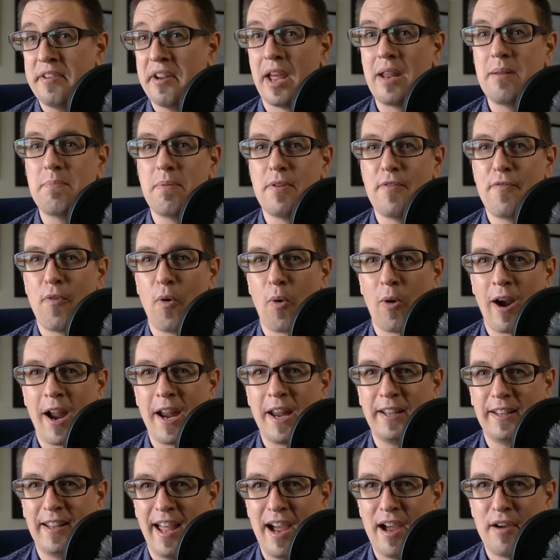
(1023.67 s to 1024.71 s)
before I
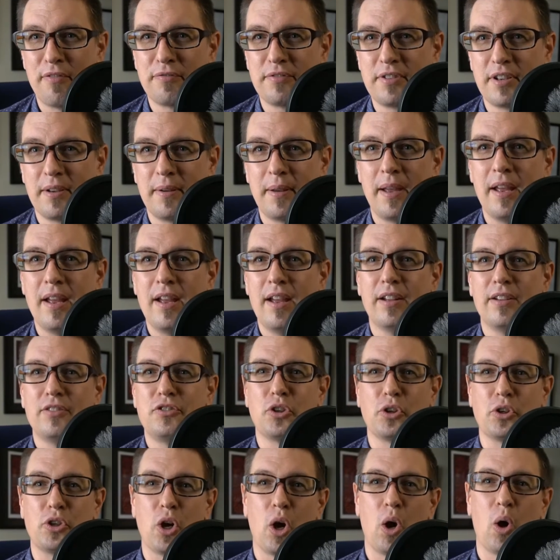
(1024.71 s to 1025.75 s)
left to
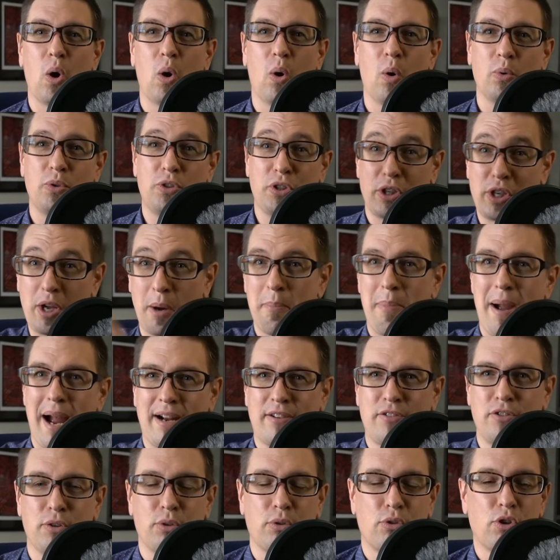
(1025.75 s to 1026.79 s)
come back
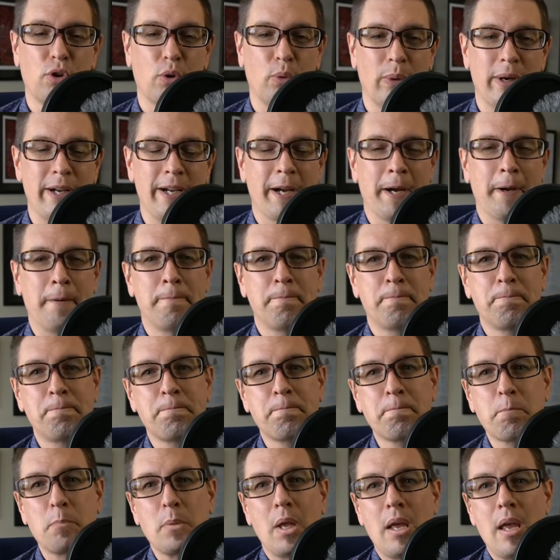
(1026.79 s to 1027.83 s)
to Korea,
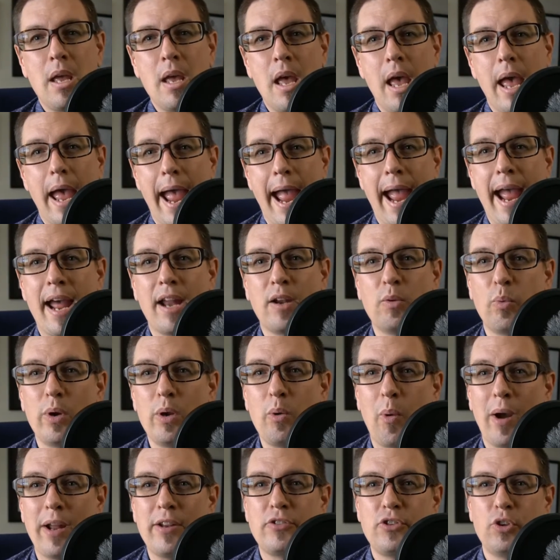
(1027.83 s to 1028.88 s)
and we
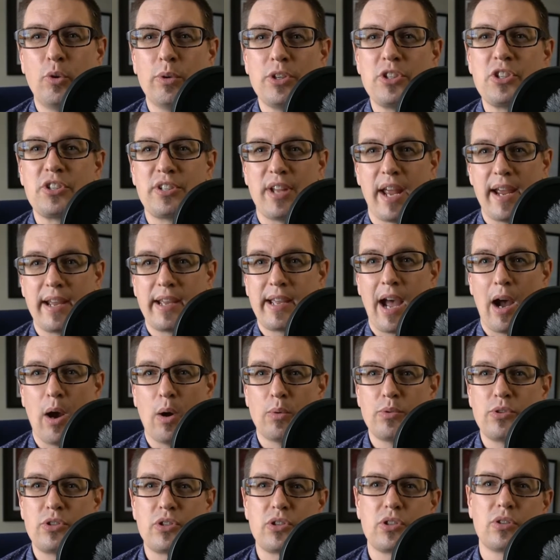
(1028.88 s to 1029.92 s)
went to a
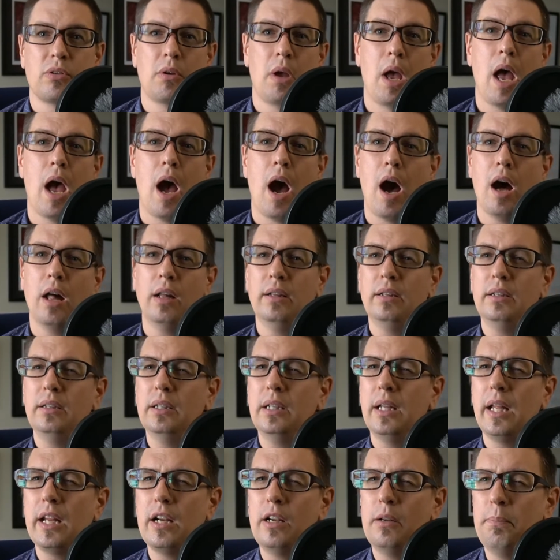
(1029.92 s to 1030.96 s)
steakhouse, a
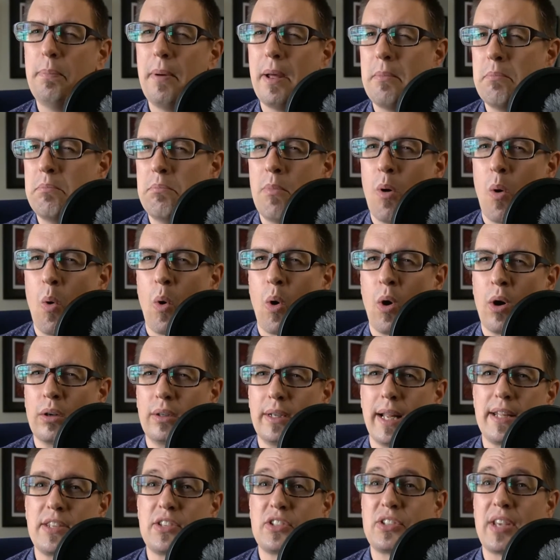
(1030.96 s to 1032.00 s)
little bit more,
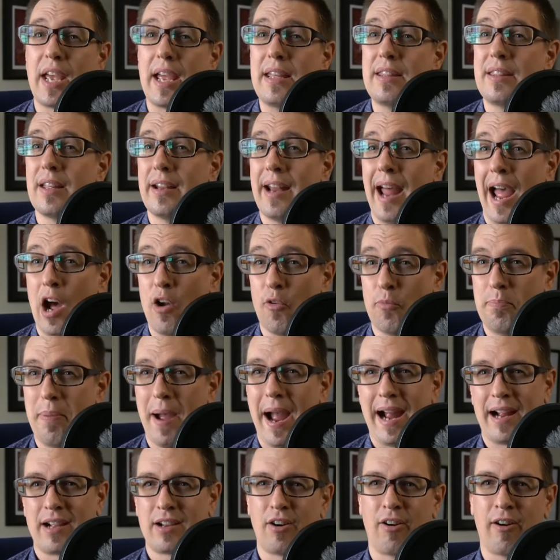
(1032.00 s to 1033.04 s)
let's say, than
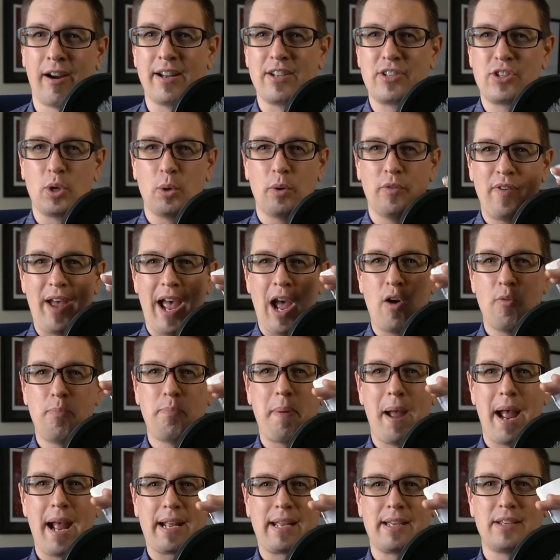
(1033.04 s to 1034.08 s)
Outback. All right, so if
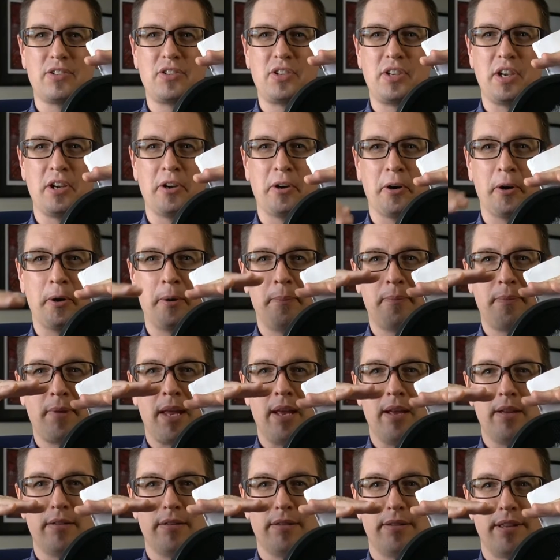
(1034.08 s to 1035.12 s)
Outback is here,
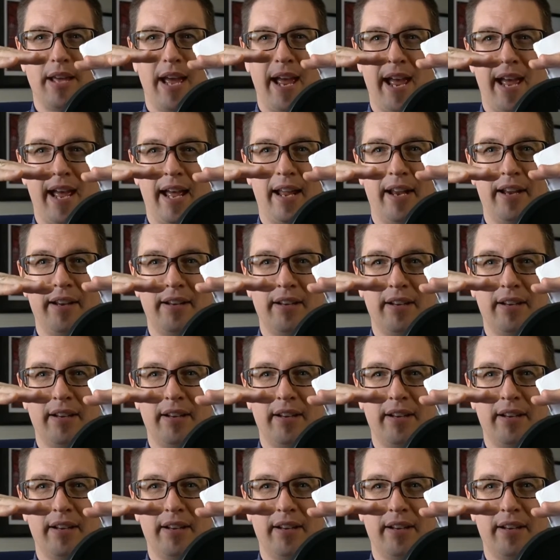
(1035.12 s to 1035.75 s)
then